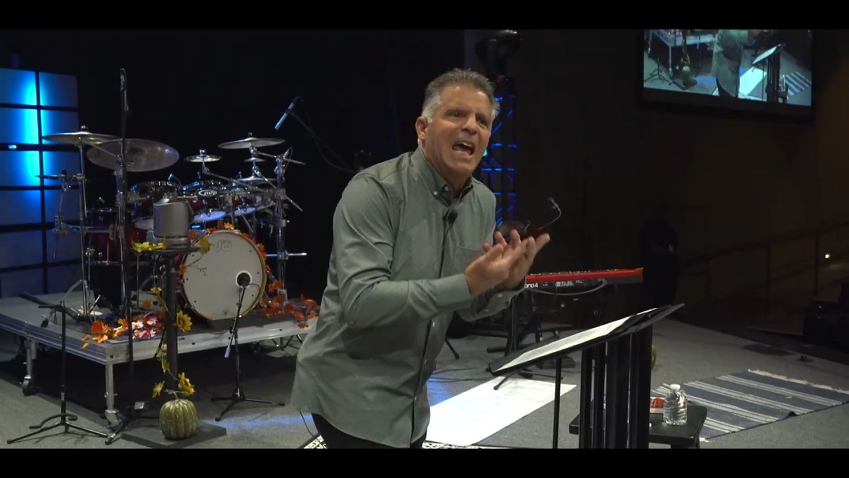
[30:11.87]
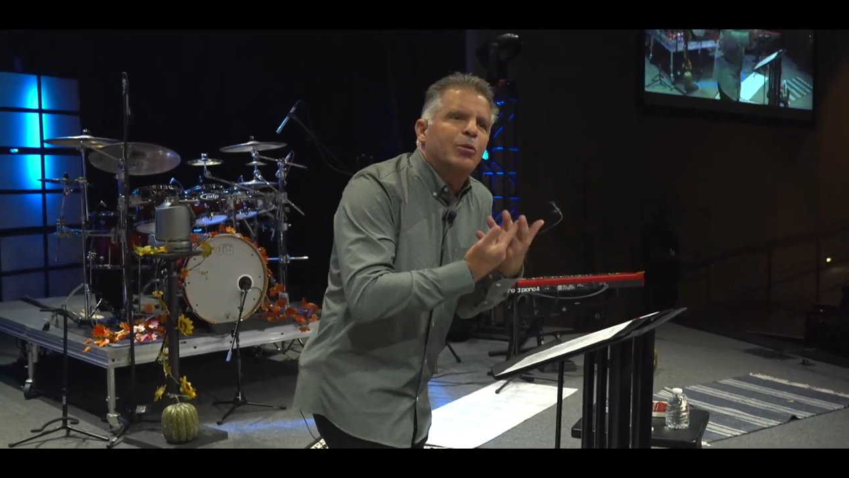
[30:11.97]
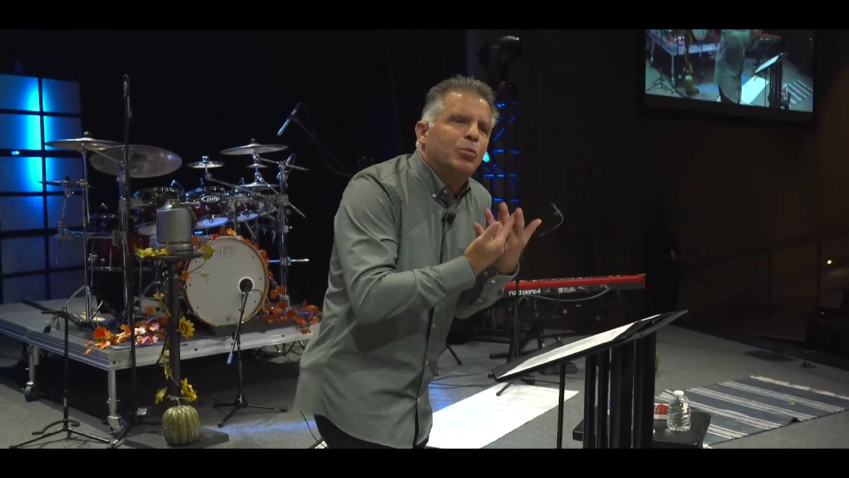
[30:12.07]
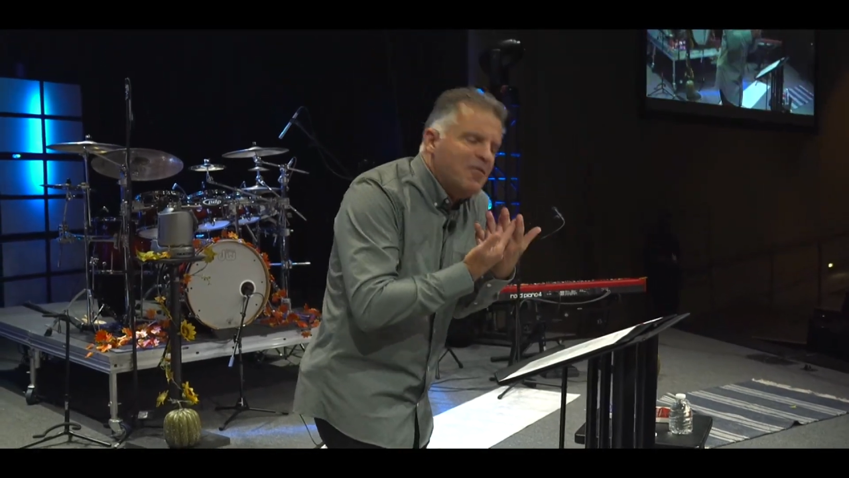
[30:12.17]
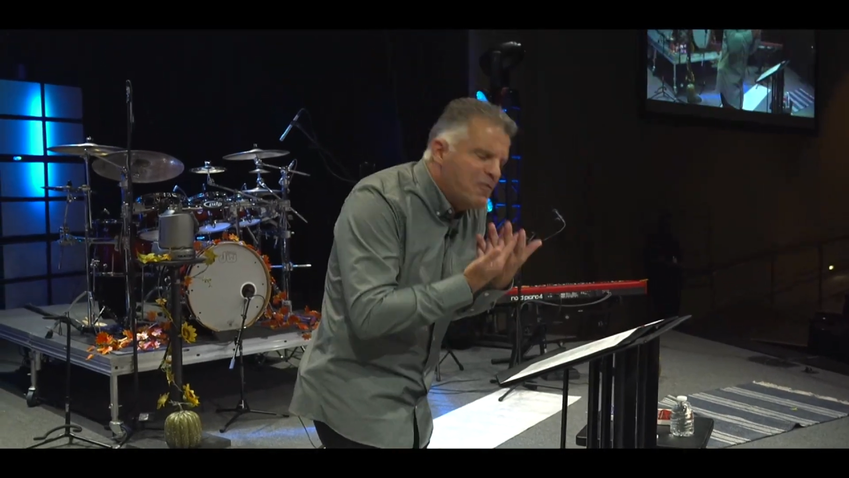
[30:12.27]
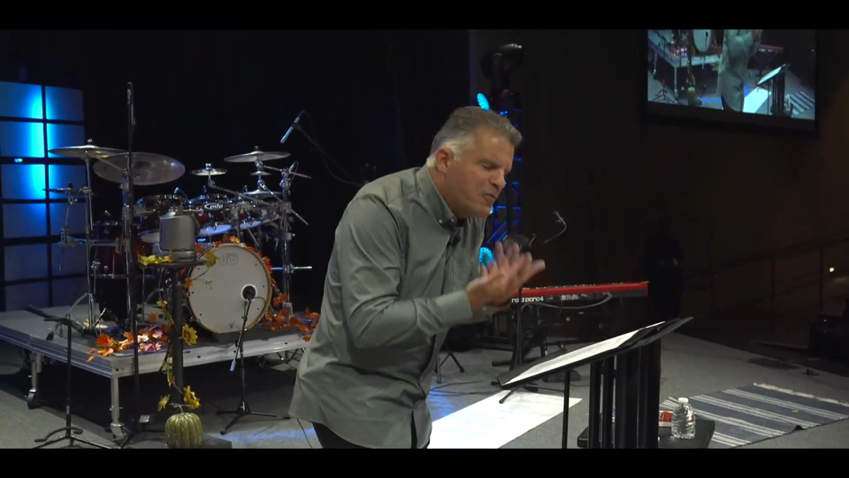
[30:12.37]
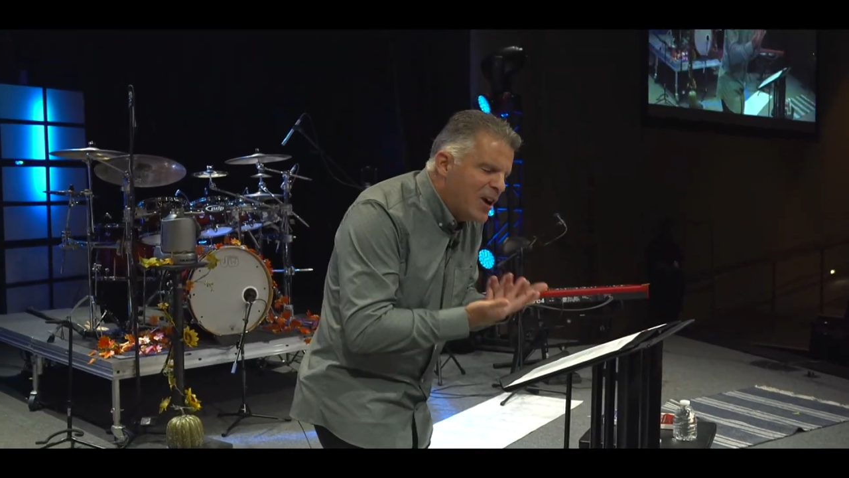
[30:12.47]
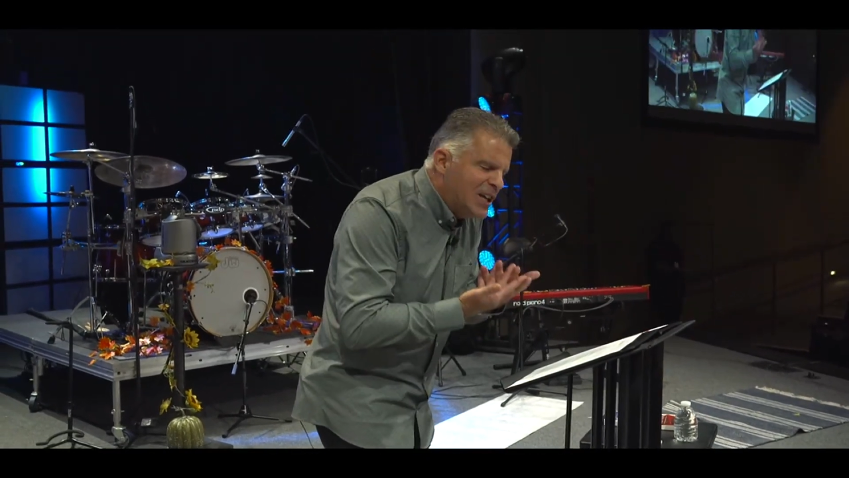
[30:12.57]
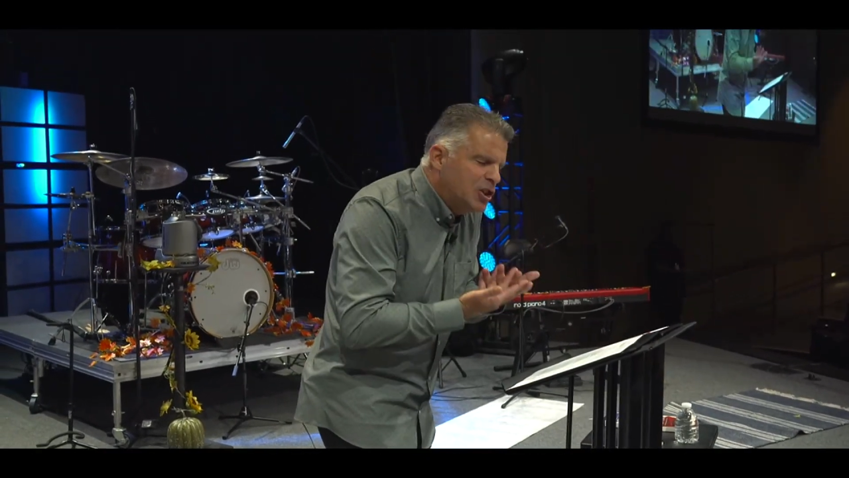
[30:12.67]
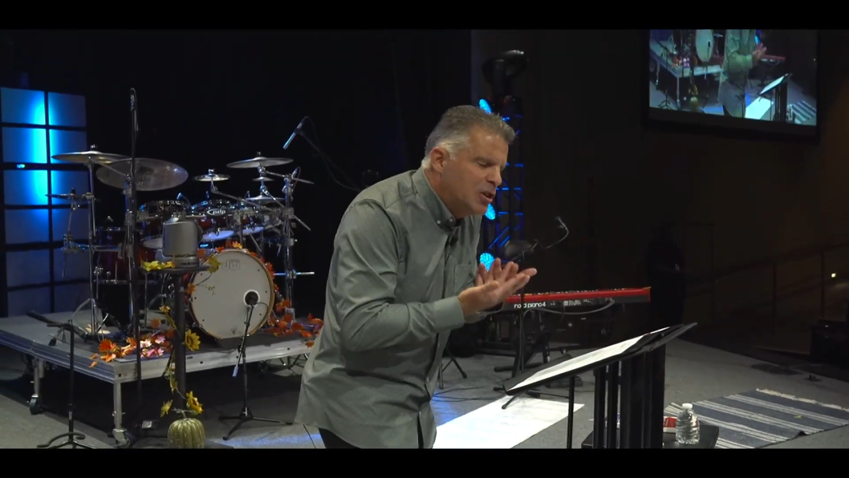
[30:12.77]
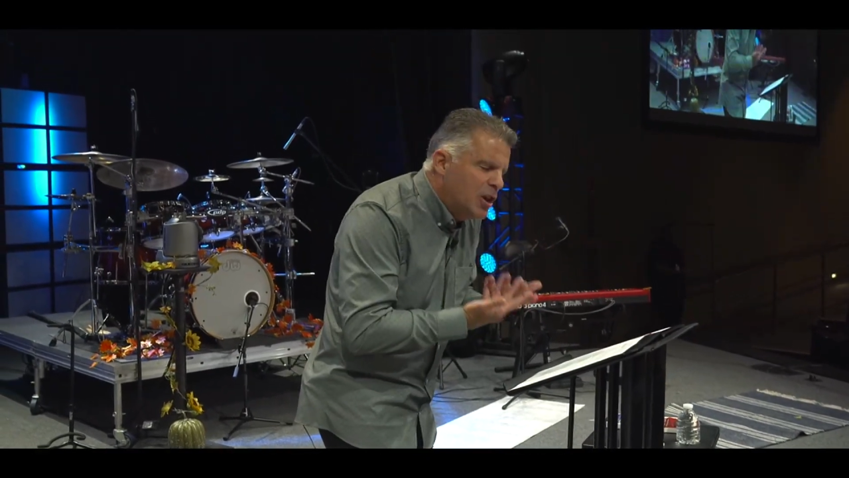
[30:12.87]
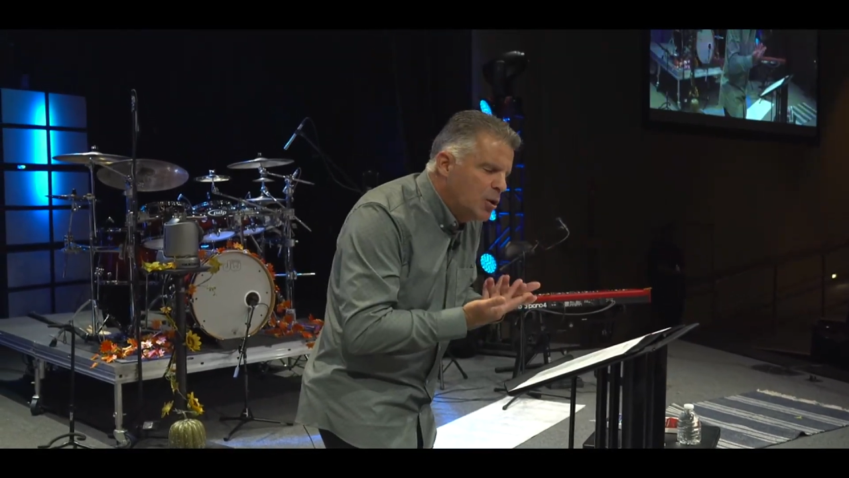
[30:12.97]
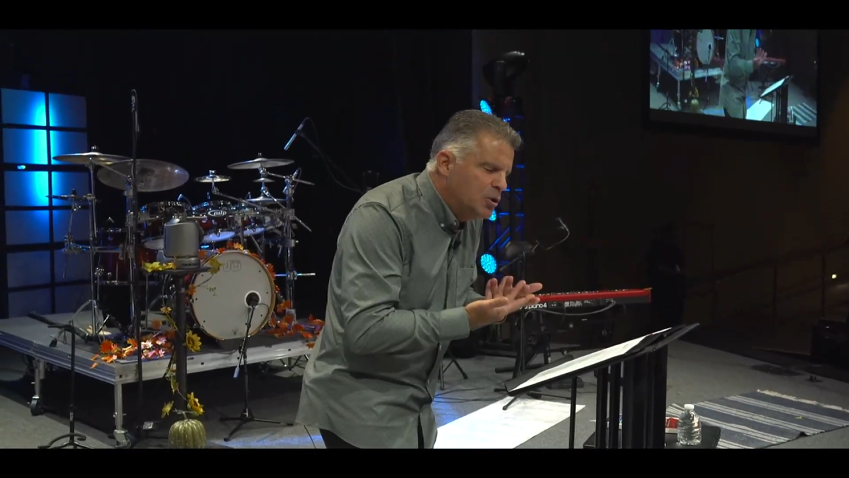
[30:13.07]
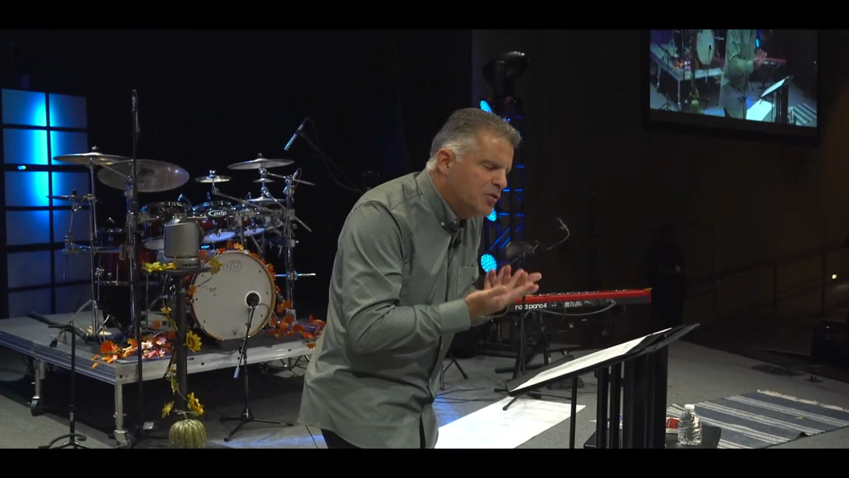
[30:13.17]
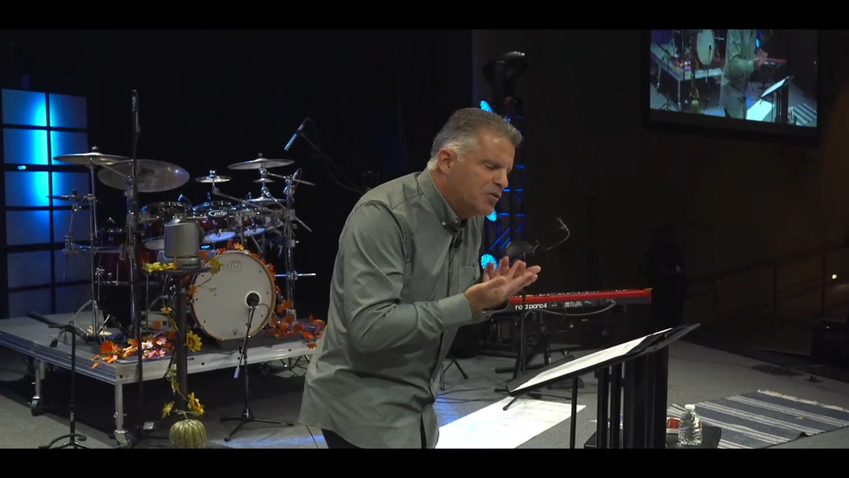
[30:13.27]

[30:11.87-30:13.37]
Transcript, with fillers: and refresh those